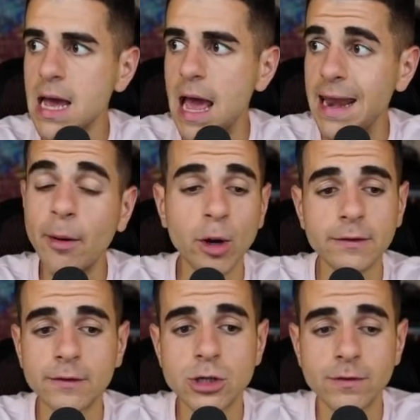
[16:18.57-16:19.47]
And now we don't
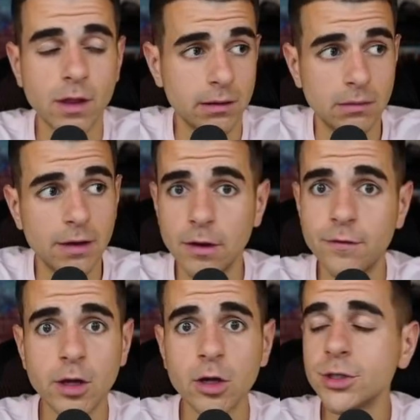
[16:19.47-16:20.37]
have to draft. If
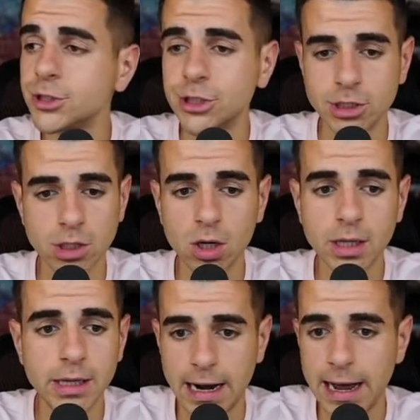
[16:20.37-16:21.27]
you're in your season-long
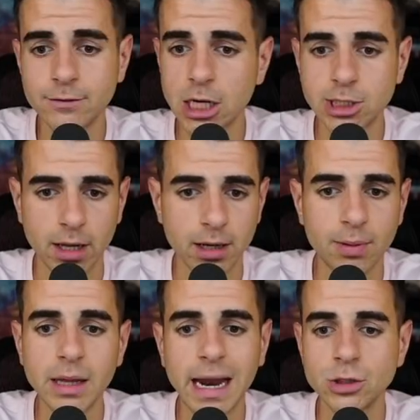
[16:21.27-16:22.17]
league and I have Josh Allen, I'm
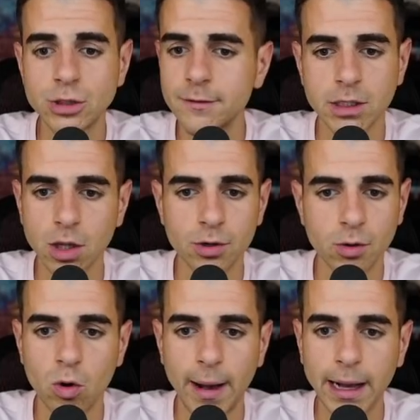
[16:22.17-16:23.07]
probably not drafting another
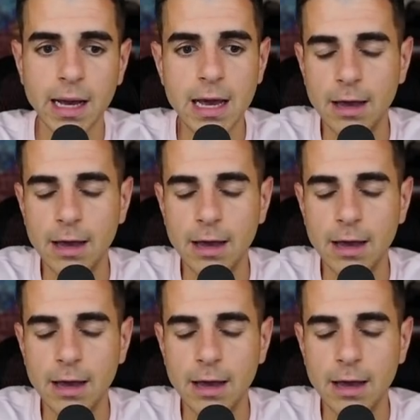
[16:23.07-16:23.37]
quarterback.